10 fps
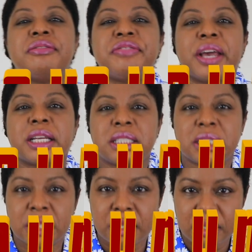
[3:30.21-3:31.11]

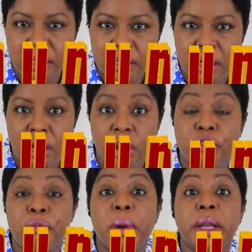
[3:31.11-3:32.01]
effect
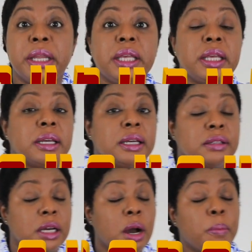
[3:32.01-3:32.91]
of money,
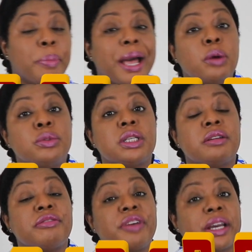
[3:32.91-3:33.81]
the compounding
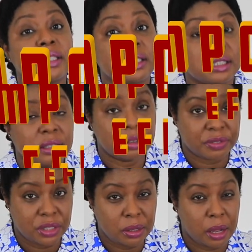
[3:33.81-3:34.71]
effect
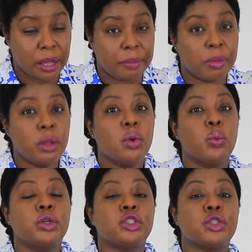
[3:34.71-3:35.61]
of time
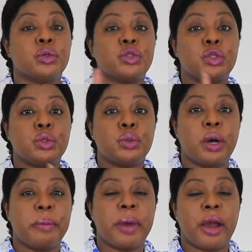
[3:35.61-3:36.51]
once those two
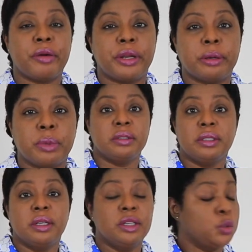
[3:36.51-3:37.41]
are married up.
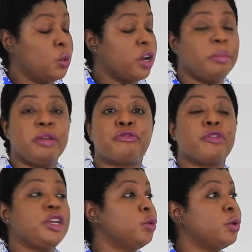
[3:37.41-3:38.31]
You want to be
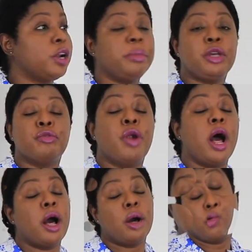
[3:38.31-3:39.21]
free, you want to be
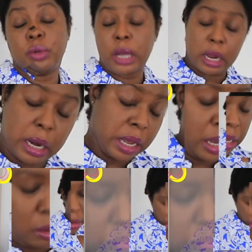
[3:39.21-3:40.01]
grown, honey?